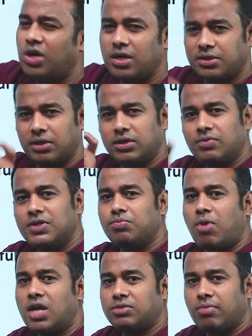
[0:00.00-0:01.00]
so the
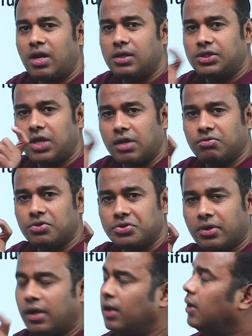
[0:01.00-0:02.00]
small short words,
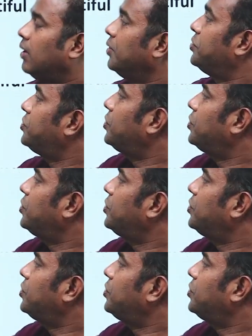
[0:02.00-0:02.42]
okay, so